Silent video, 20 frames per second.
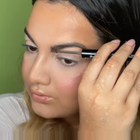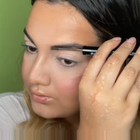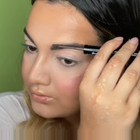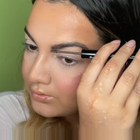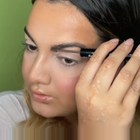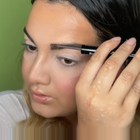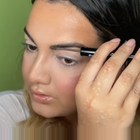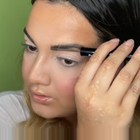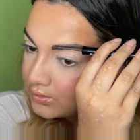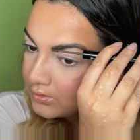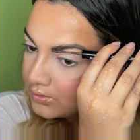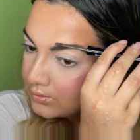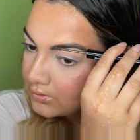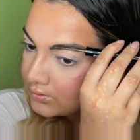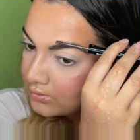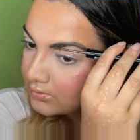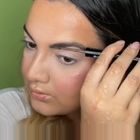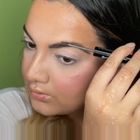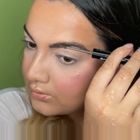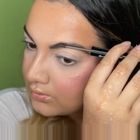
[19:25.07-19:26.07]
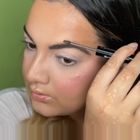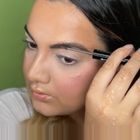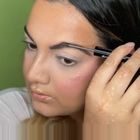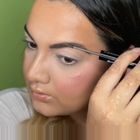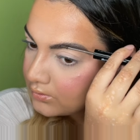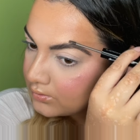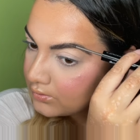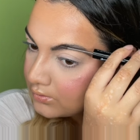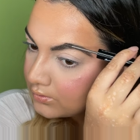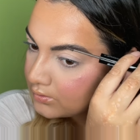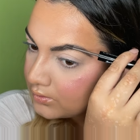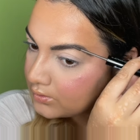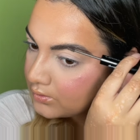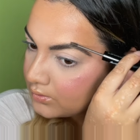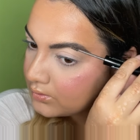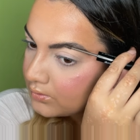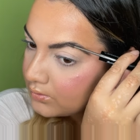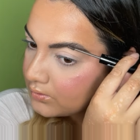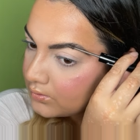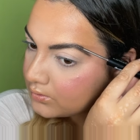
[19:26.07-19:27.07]

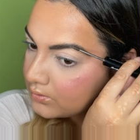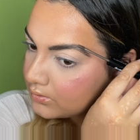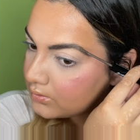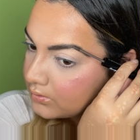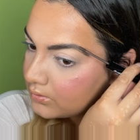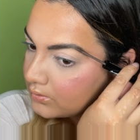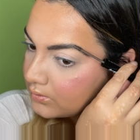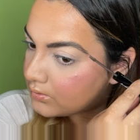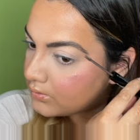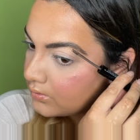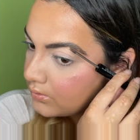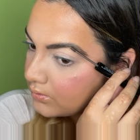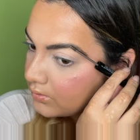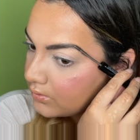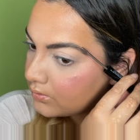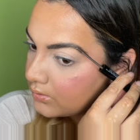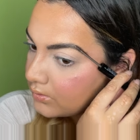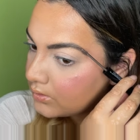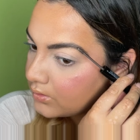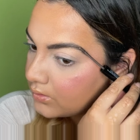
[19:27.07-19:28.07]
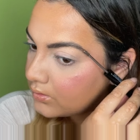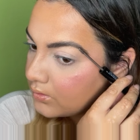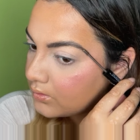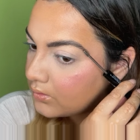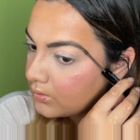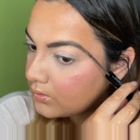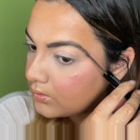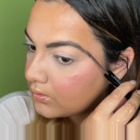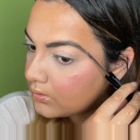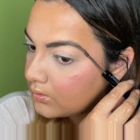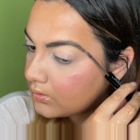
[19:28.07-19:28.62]
(no one is talking)